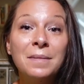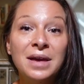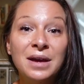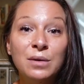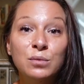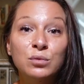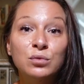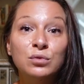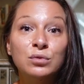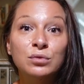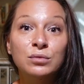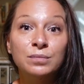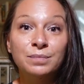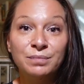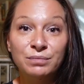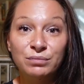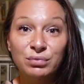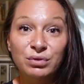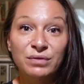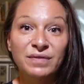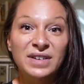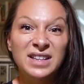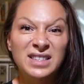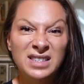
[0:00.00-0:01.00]
it will
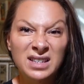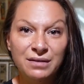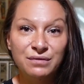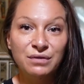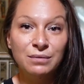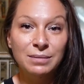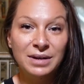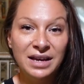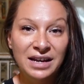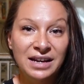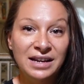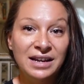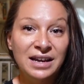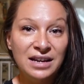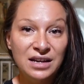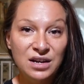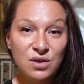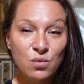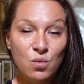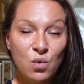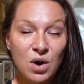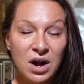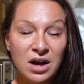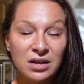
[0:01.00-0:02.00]
prevent it from getting any
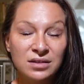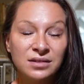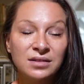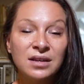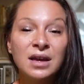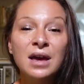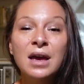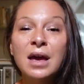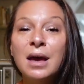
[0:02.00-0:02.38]
worse.